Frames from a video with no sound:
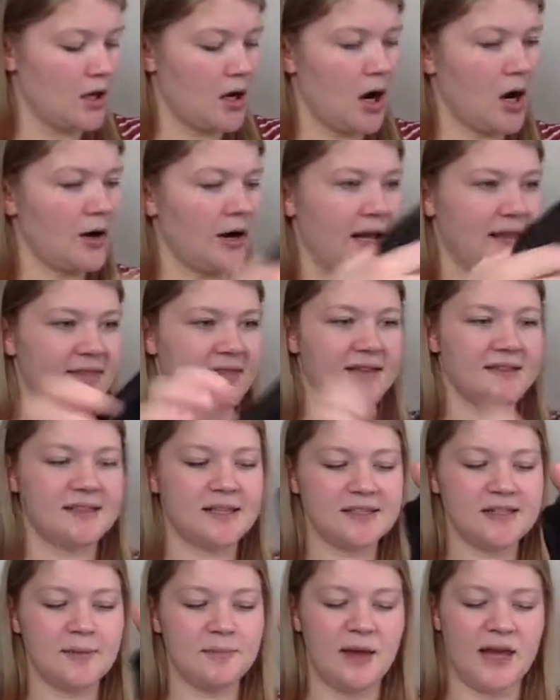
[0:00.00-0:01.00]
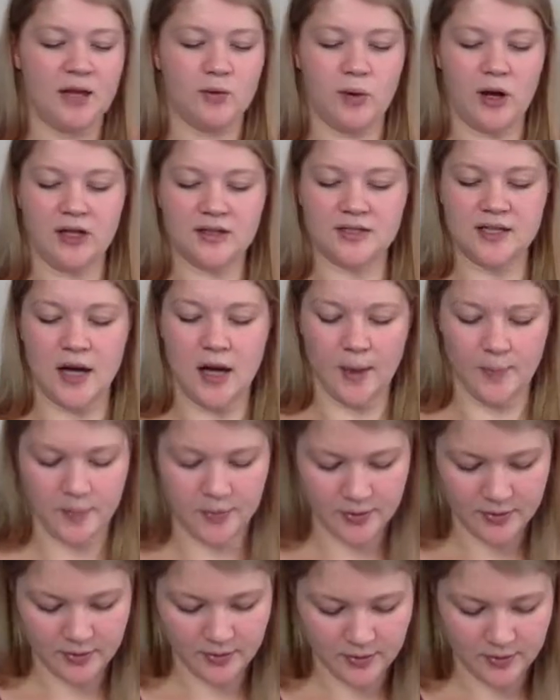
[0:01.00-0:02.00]
All right, this is a Madewell top.
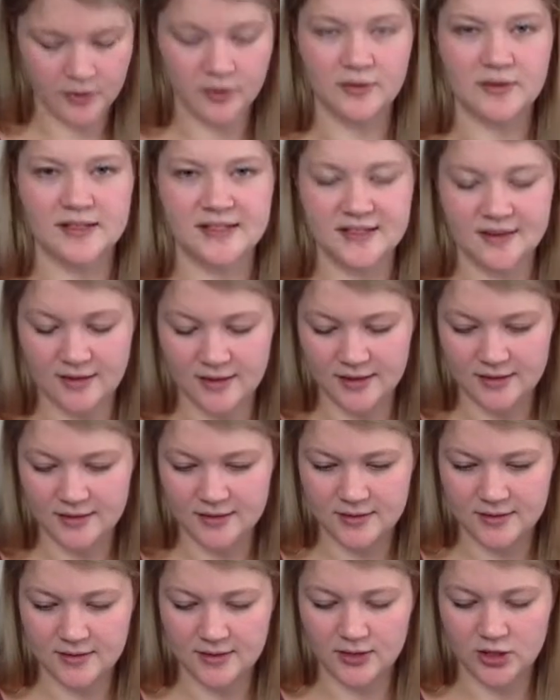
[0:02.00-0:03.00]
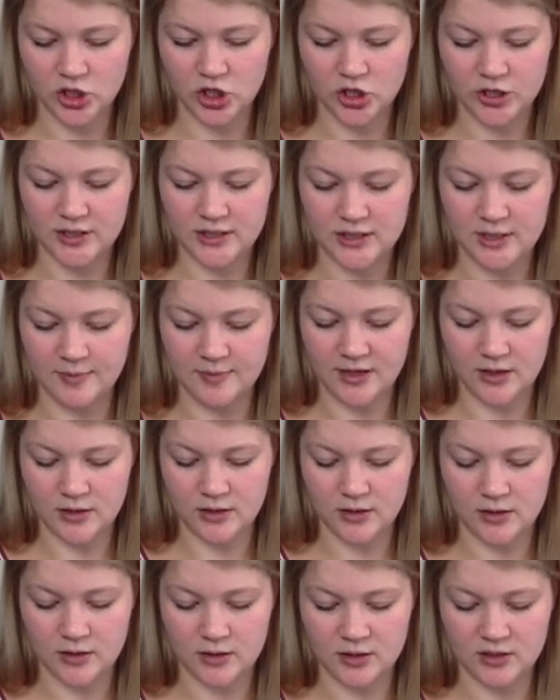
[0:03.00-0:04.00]
Oh, it's not hooked in the back.